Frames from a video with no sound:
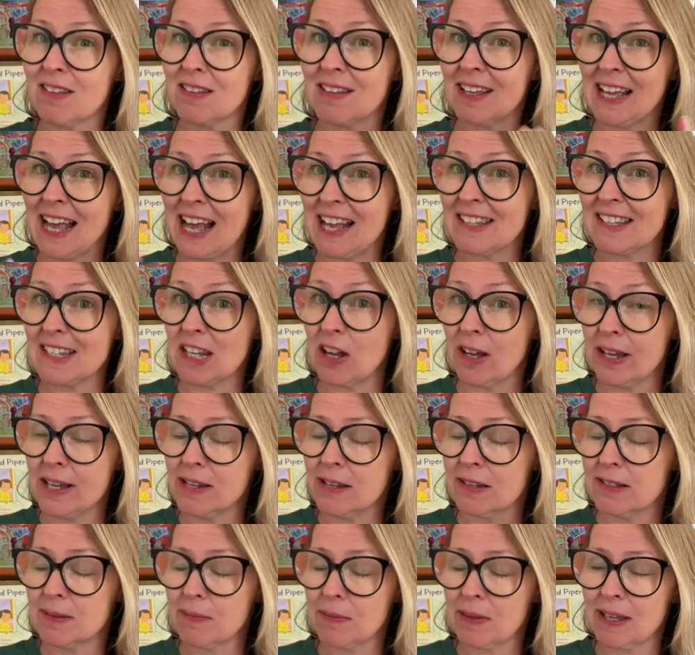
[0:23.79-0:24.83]
cats
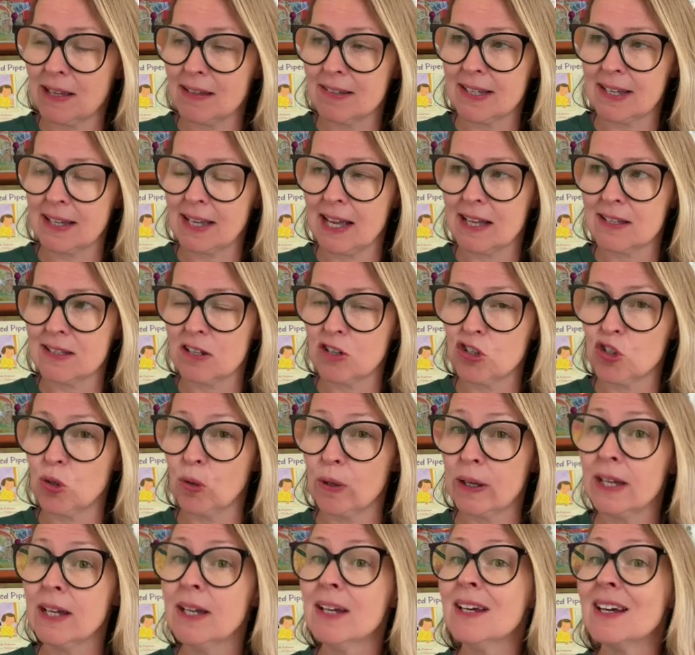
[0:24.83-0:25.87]
like, some things that cats enjoy,